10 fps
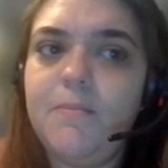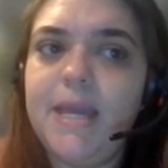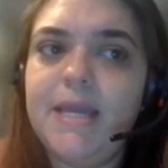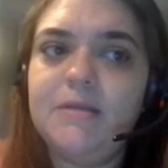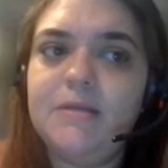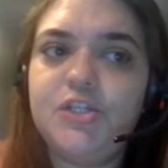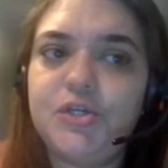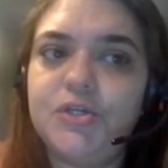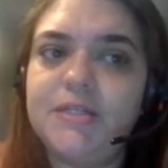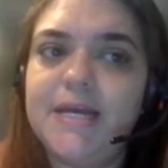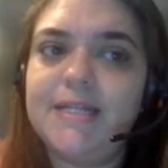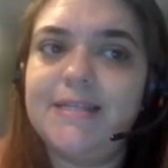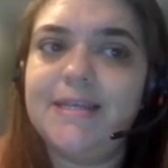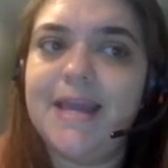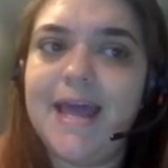make sure that
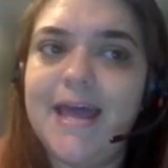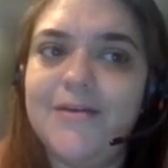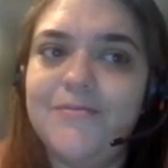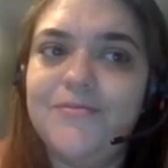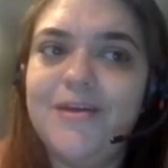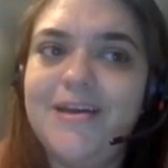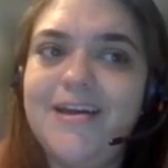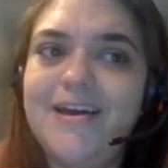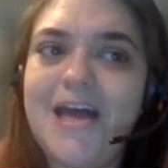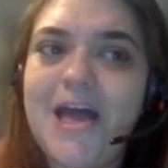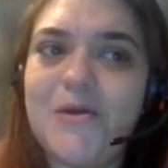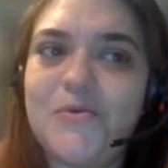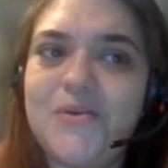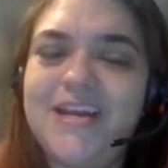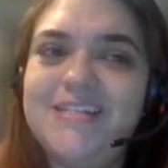they have a
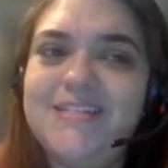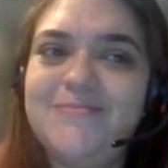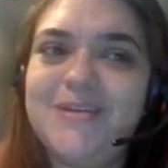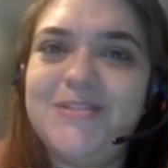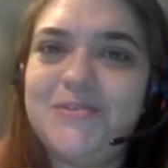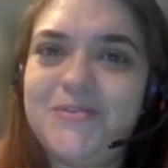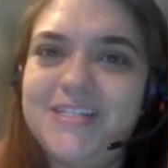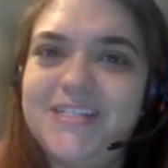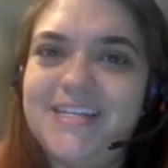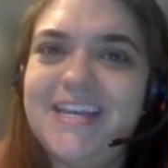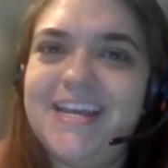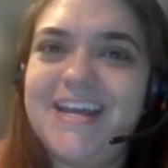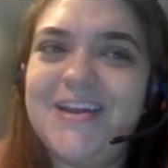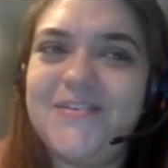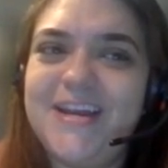great maturity and
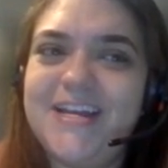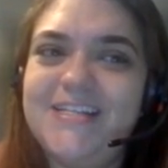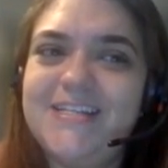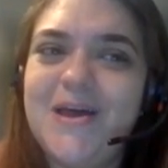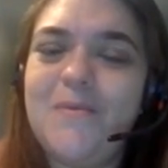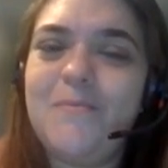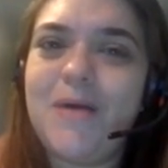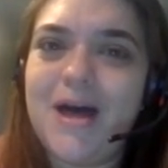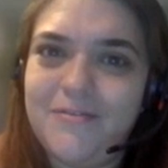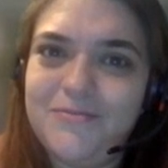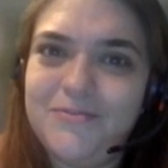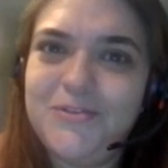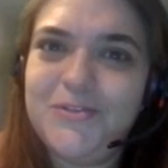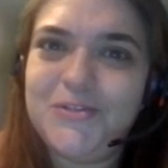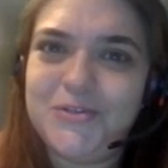a great path
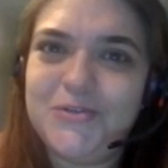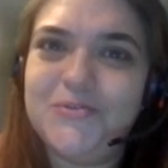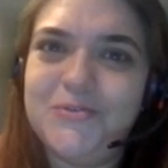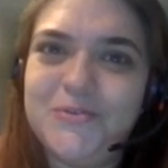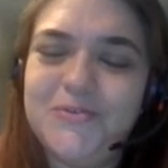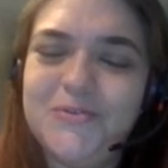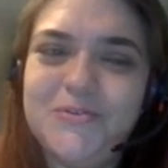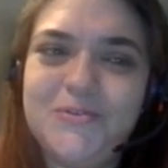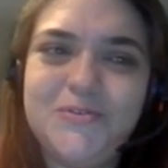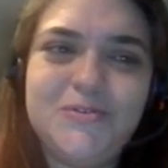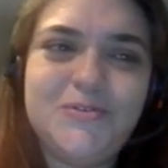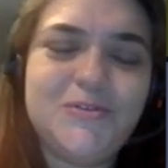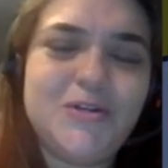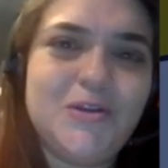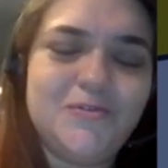to
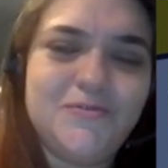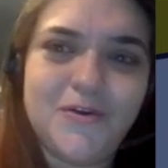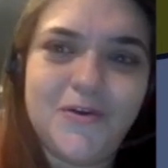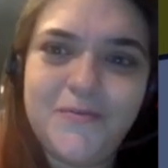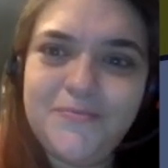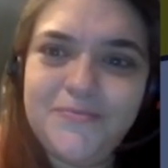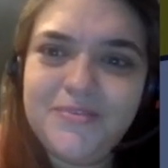look for.